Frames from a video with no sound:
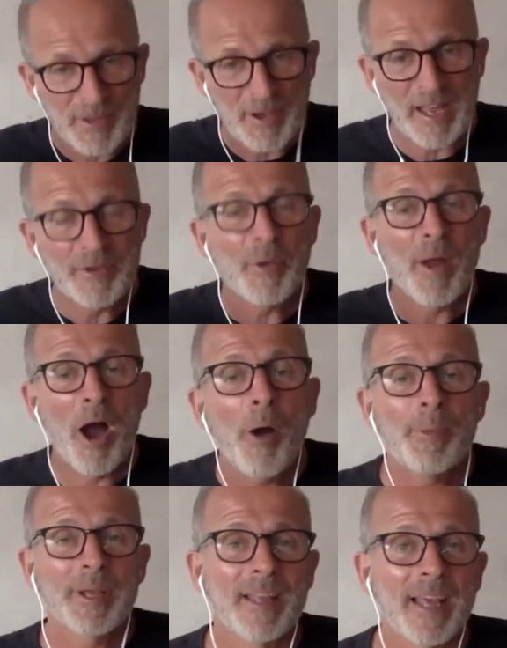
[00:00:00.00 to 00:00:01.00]
And you're
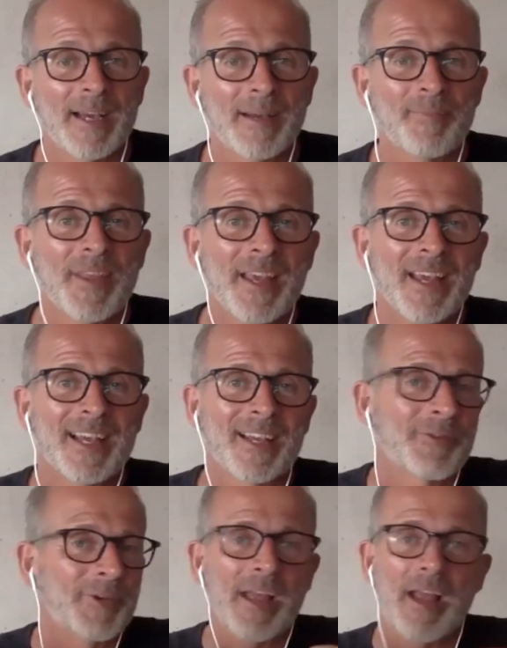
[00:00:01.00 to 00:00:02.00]
helping them
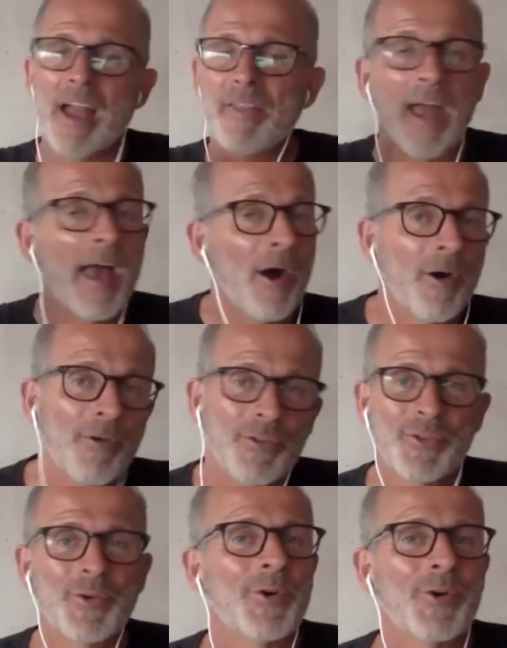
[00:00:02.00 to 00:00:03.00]
create either health
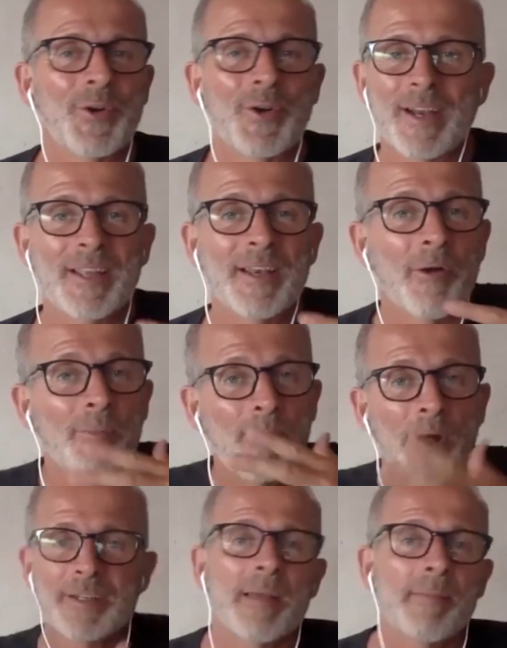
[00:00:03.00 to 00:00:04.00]
or
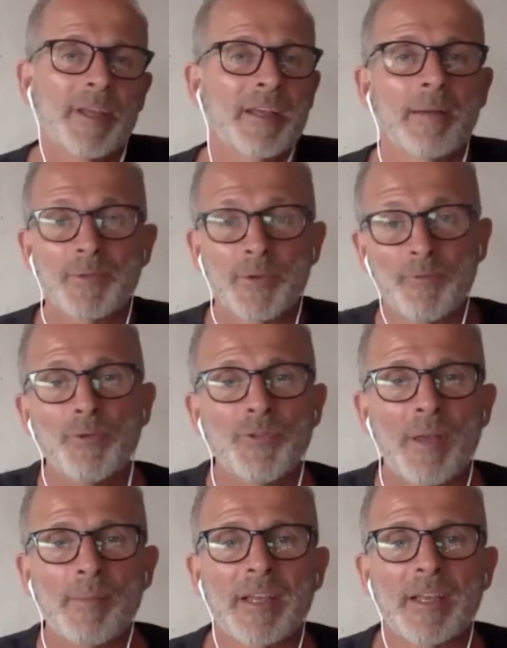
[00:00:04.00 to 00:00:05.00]
part-time incomes or
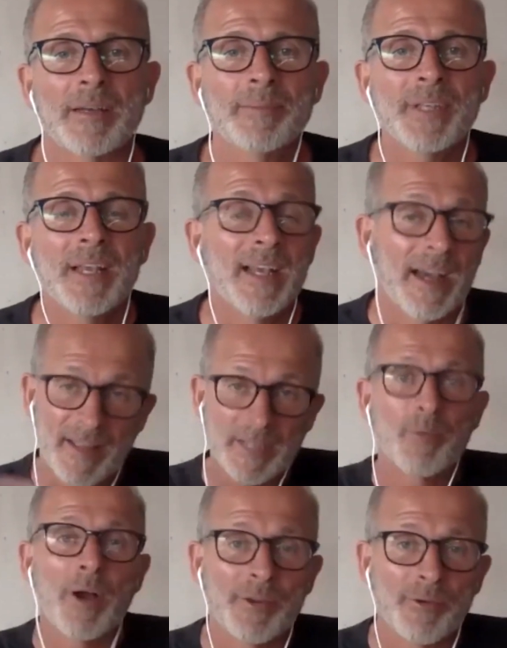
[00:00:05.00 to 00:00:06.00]
full-time incomes, and that's
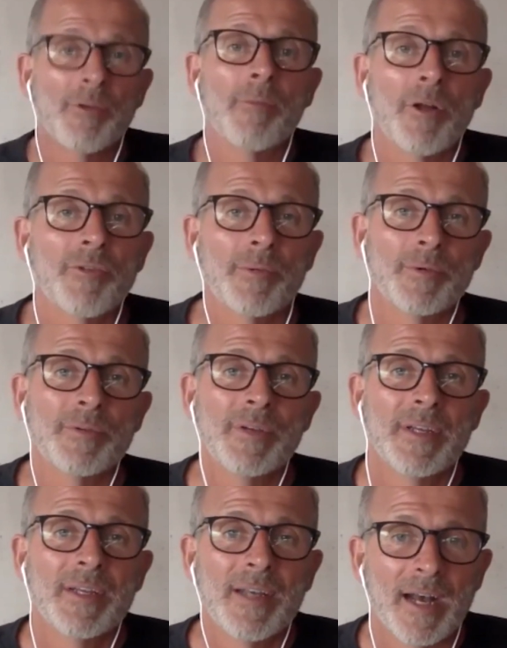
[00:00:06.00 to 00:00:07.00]
why you're a multiple
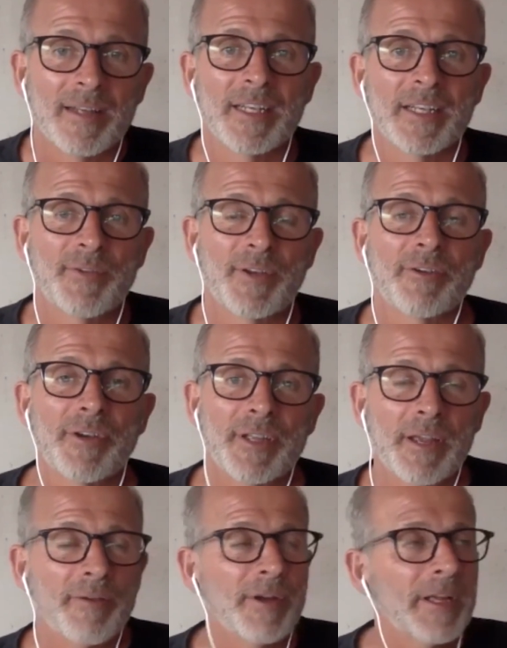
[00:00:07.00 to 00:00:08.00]

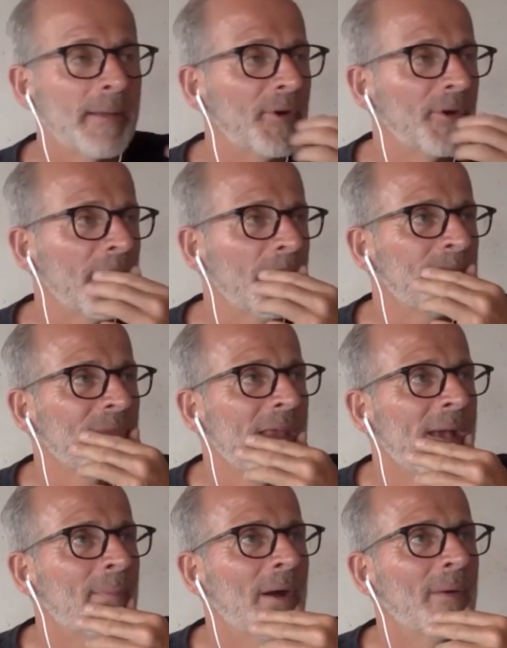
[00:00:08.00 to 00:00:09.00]
six-figure-a-year income earner.
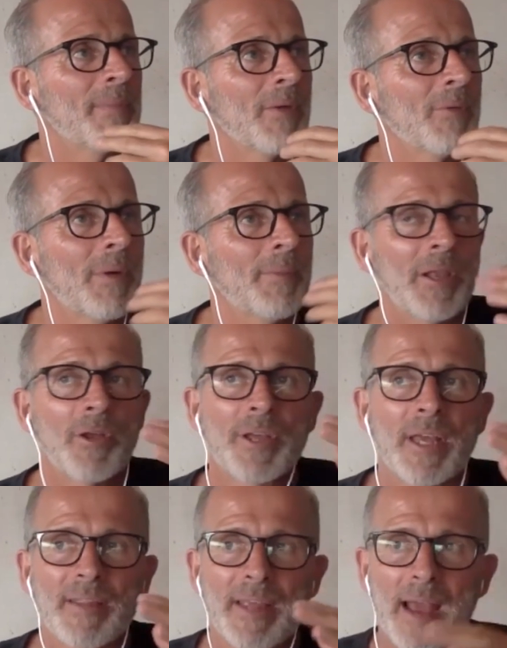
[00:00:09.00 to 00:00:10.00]
But when we look
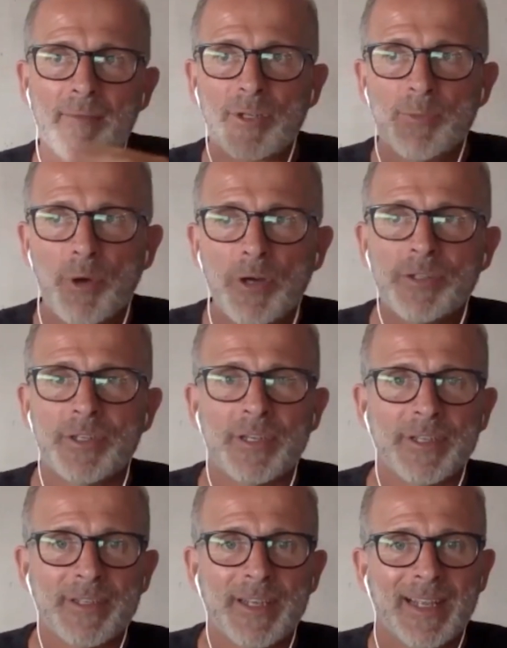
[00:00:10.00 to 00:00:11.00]
at the average
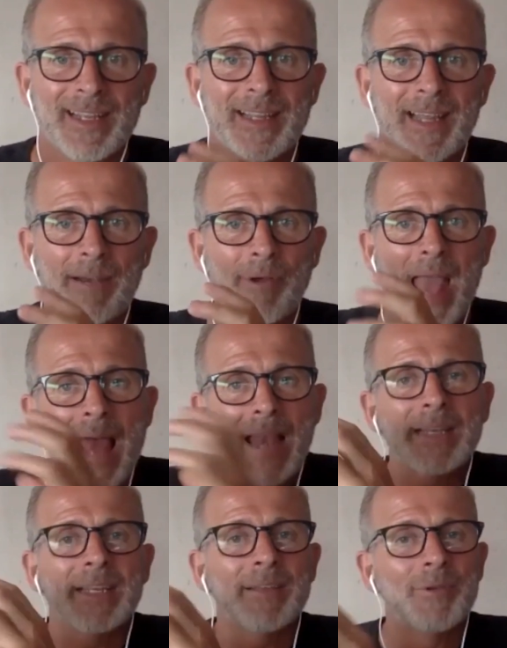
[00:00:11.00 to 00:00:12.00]
person, their
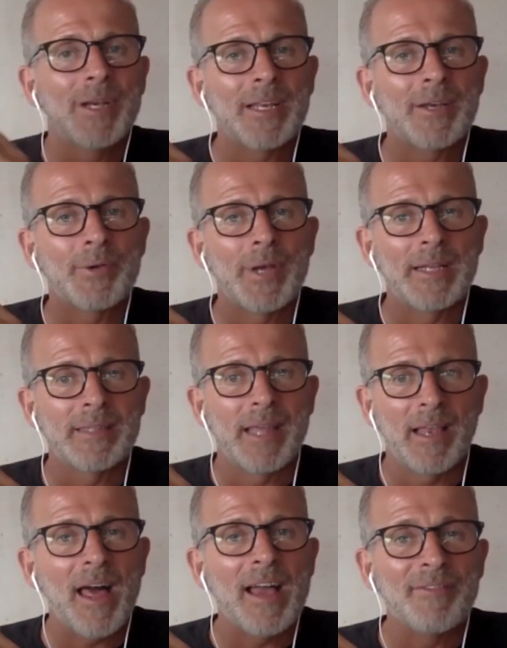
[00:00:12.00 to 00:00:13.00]
reality really creates their
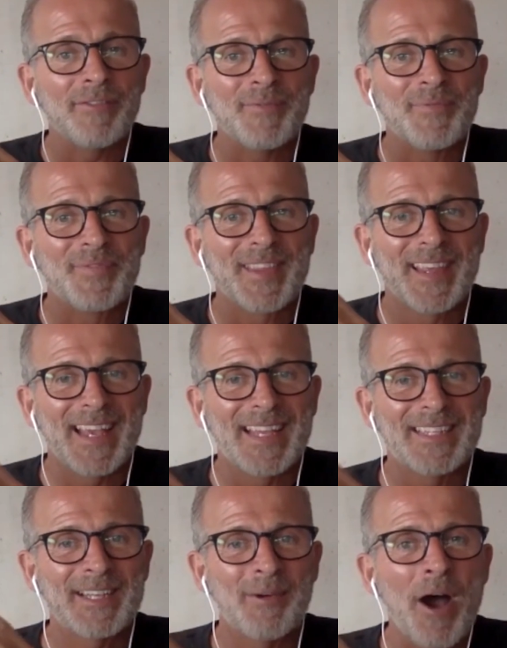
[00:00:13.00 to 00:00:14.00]
life,
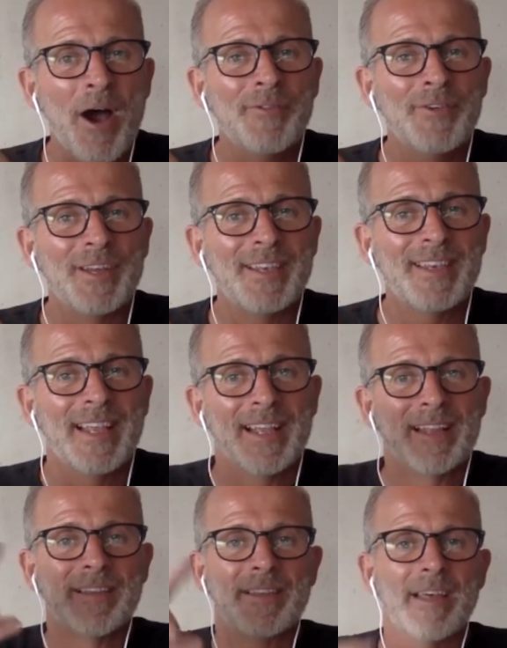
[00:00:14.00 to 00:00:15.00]
and so often
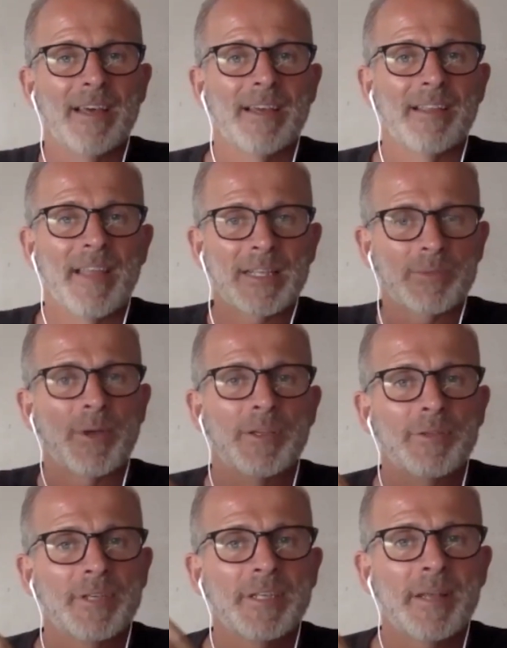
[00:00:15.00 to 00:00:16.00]
that's why you
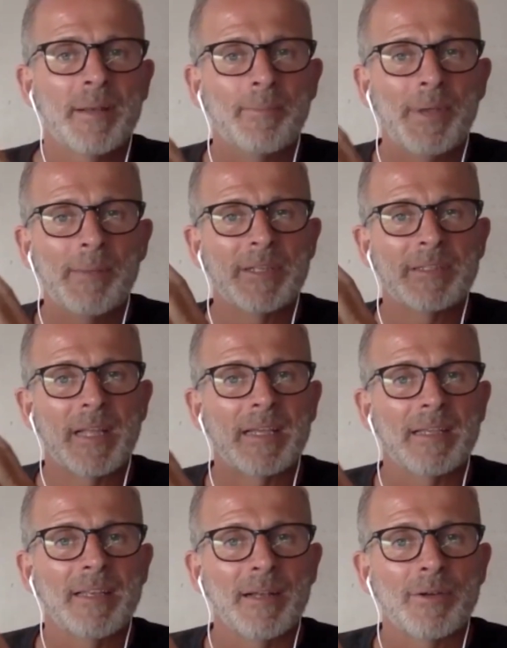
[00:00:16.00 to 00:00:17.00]
see some people. It's like
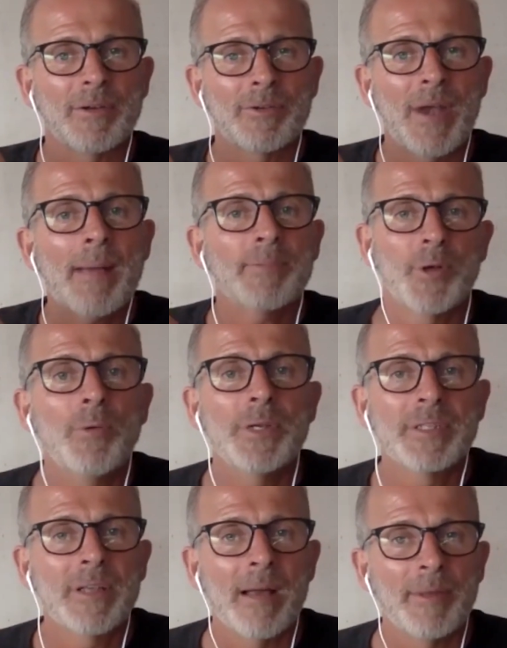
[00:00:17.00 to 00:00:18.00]
crap's
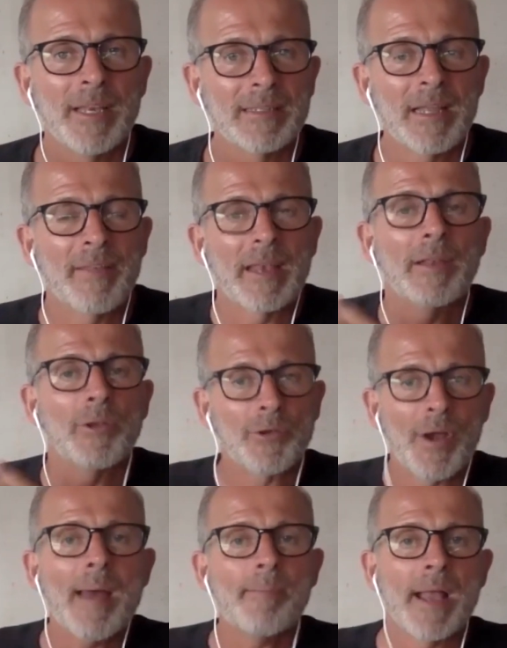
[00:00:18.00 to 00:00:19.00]
always coming. It's like they're little
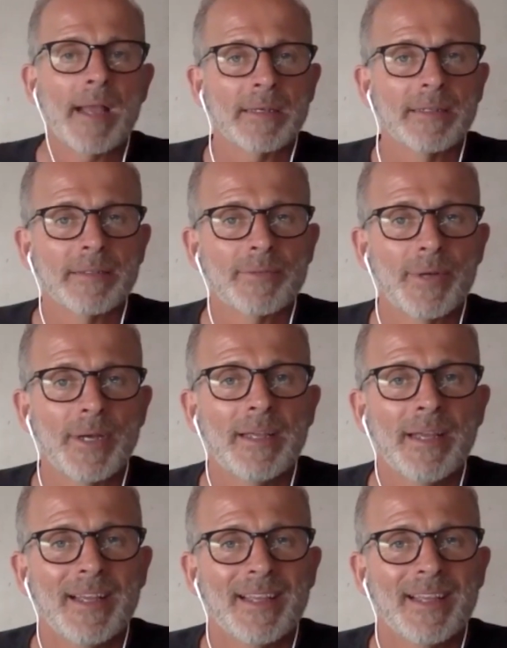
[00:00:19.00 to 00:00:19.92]
crap magnets, right?